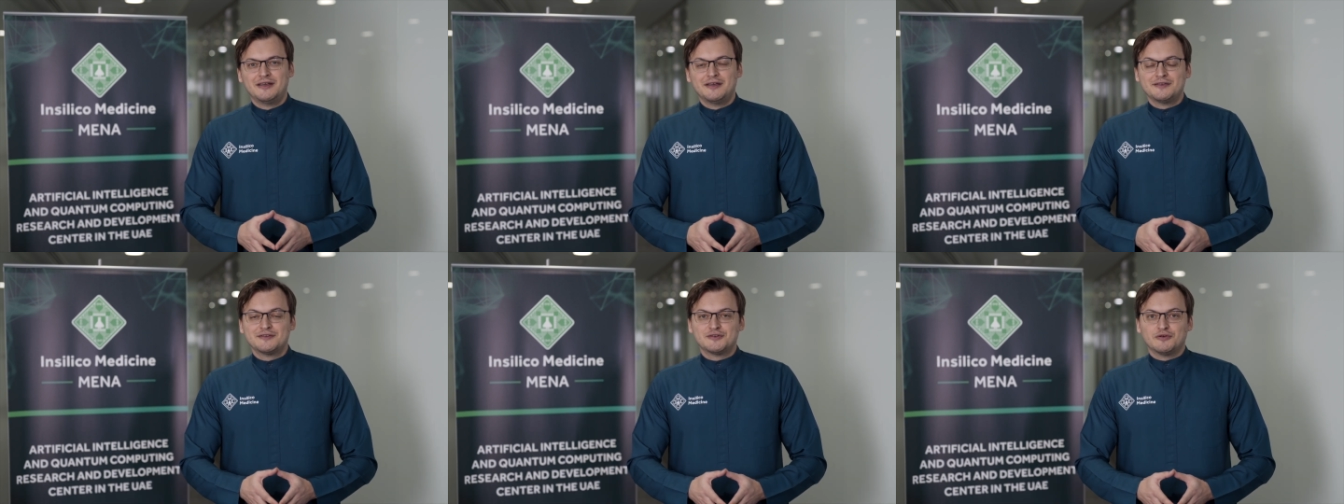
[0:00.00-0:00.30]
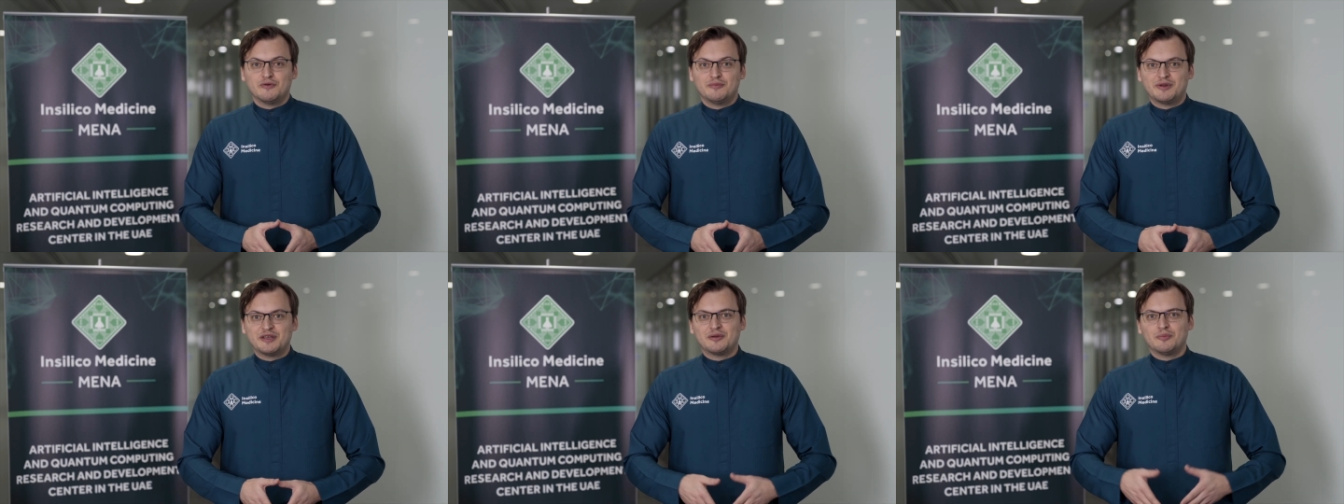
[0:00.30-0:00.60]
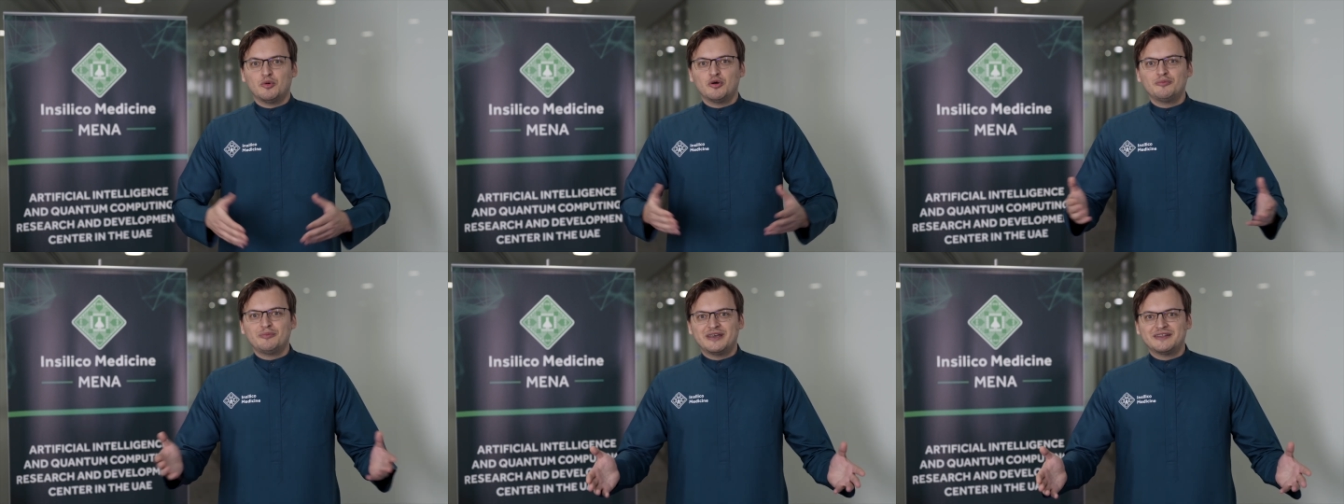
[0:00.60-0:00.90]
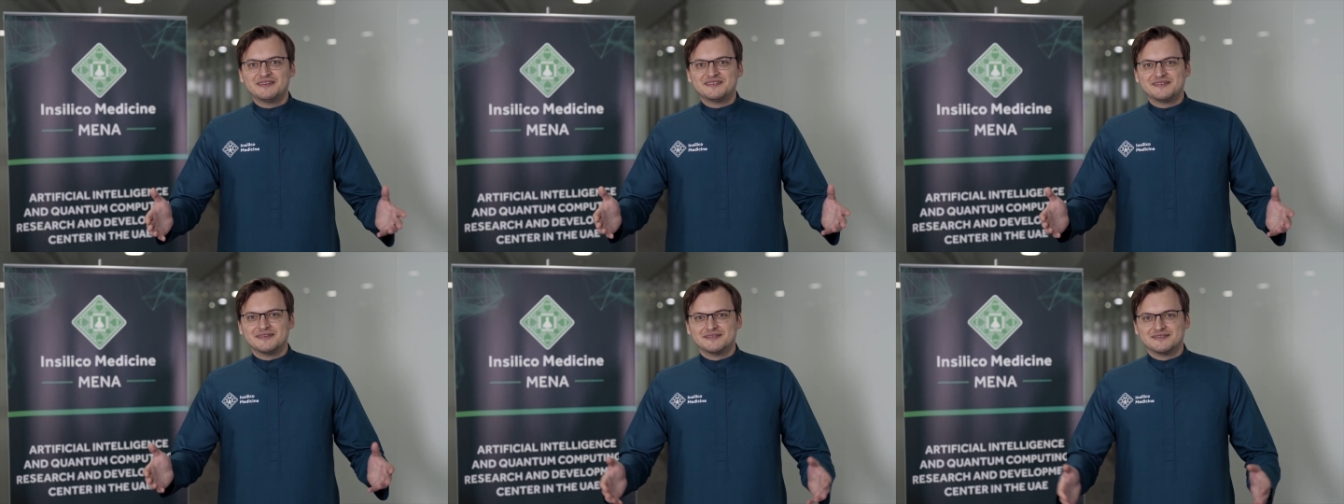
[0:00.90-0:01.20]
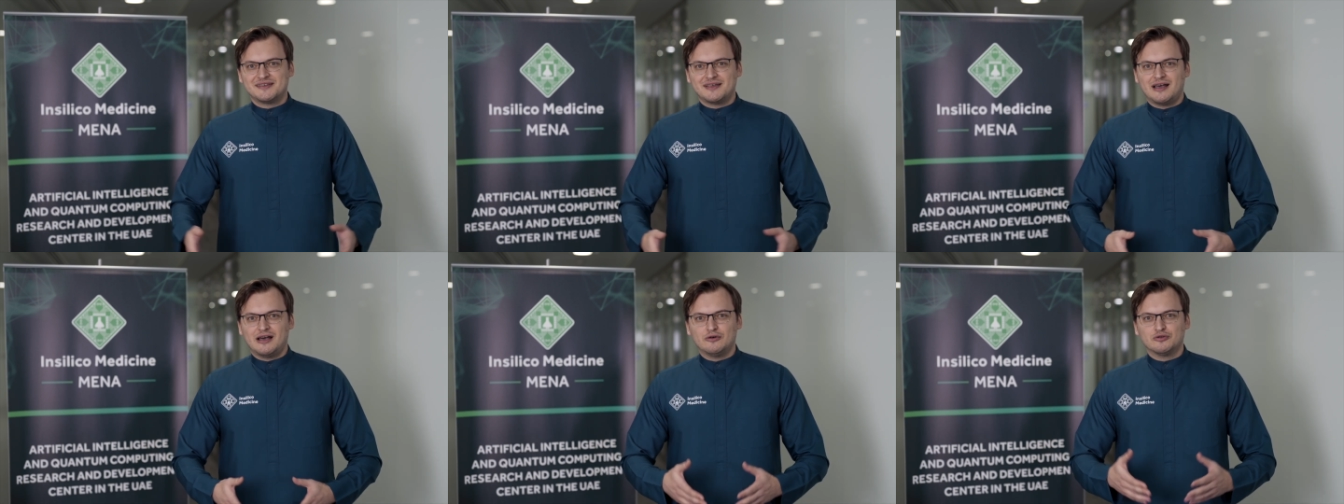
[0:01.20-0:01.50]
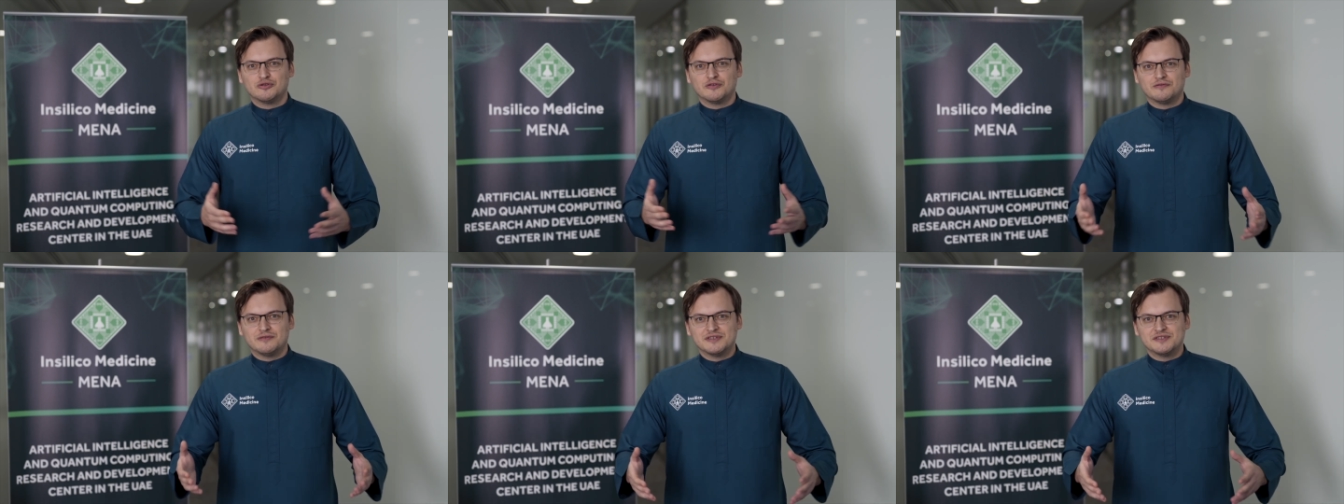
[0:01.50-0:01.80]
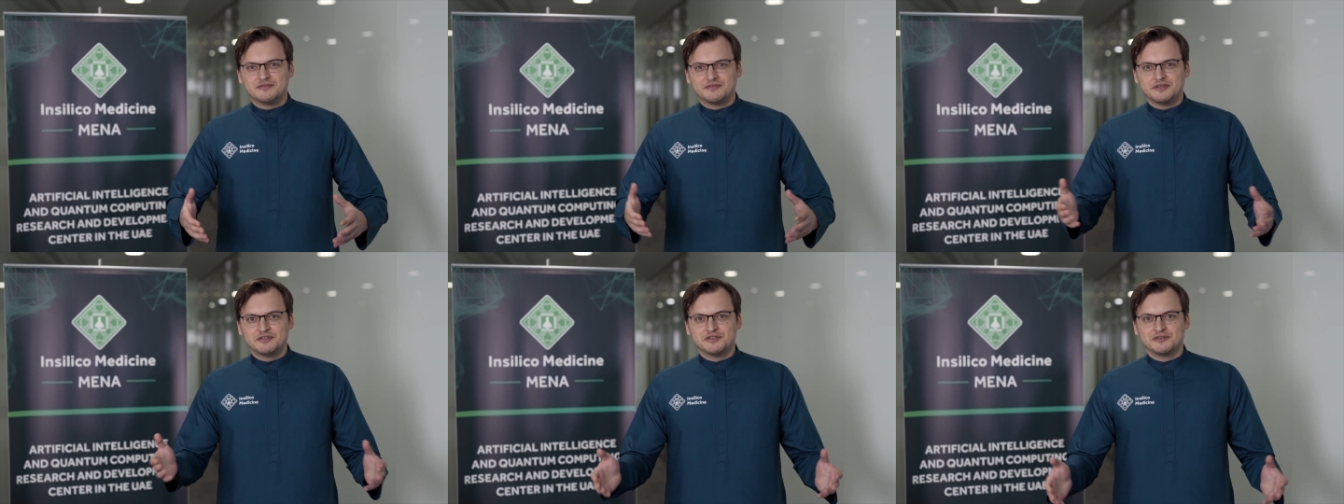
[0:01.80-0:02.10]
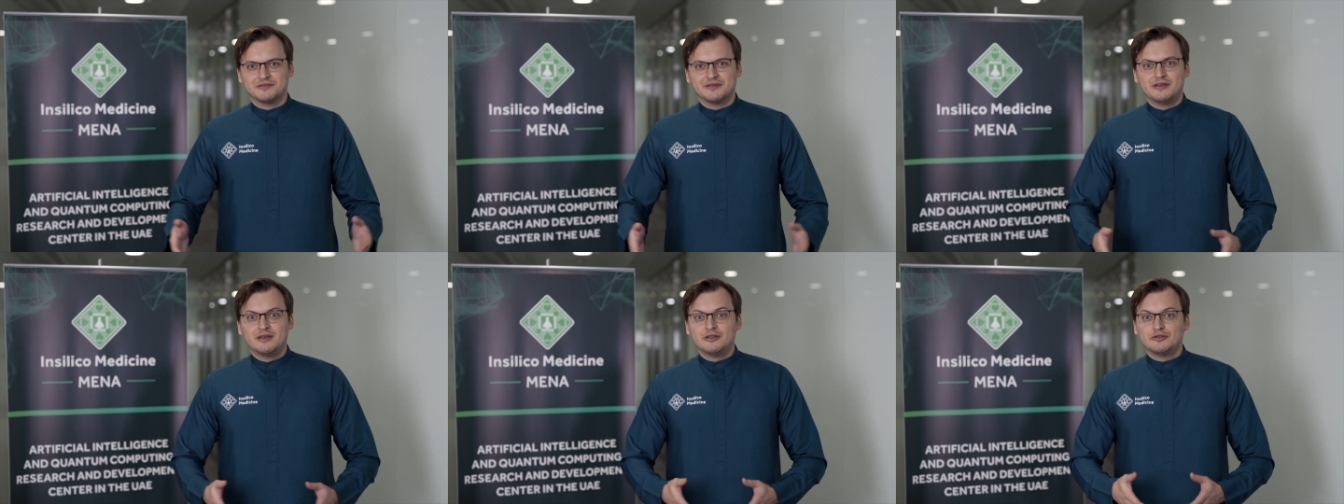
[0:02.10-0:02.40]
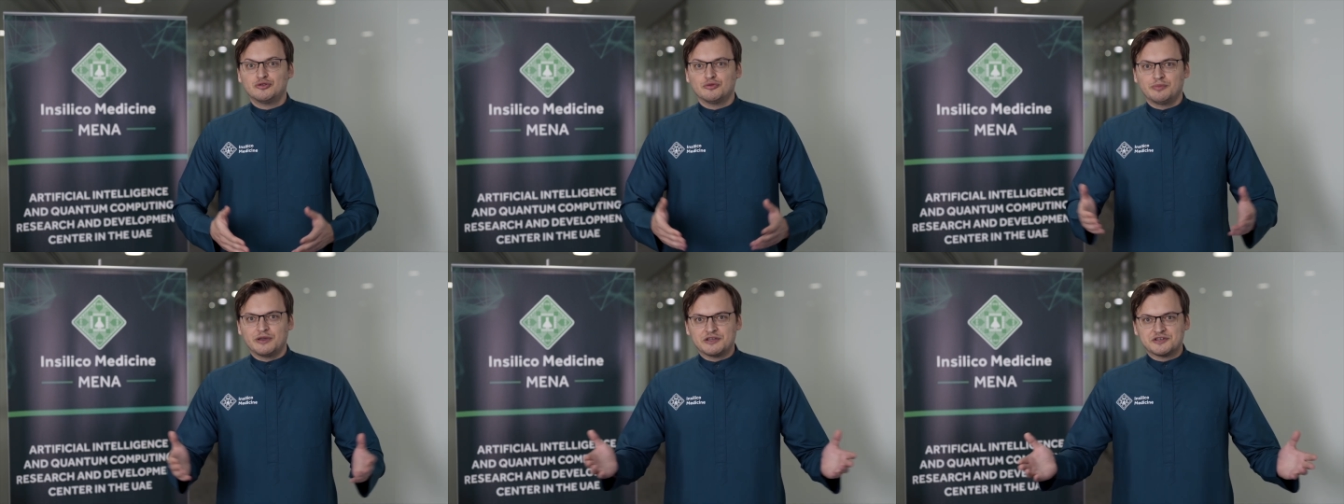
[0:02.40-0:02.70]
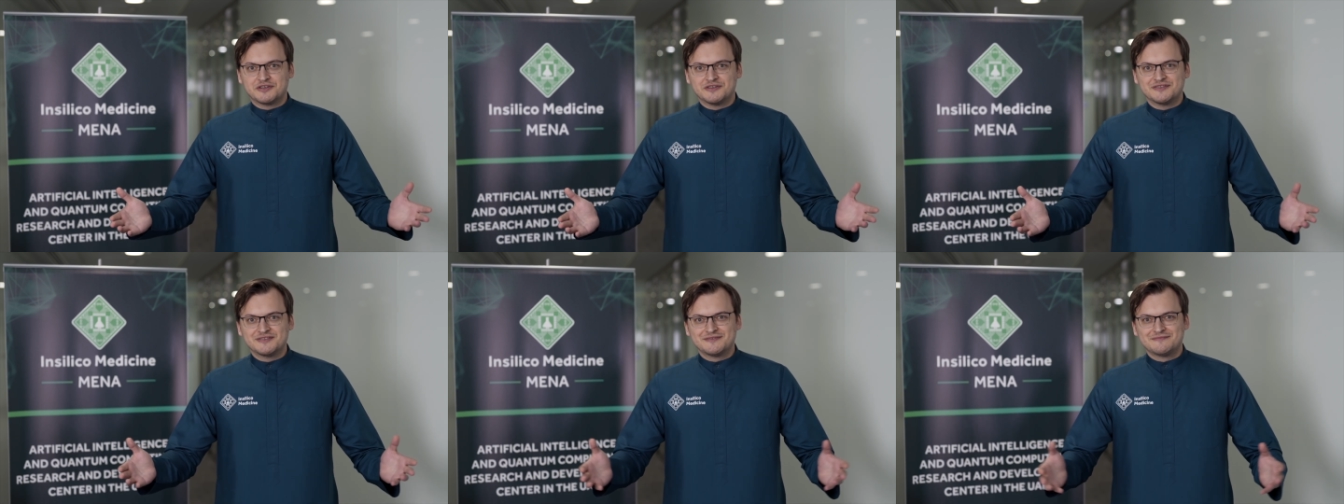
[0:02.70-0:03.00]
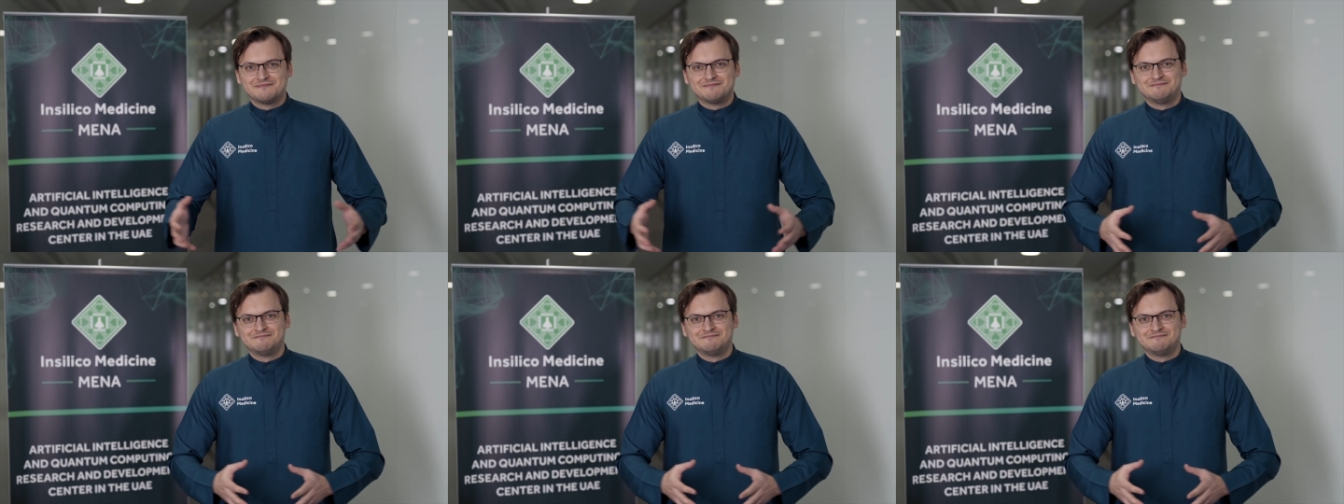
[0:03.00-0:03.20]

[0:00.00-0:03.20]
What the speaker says: So we bring more medicines out of this region to patients.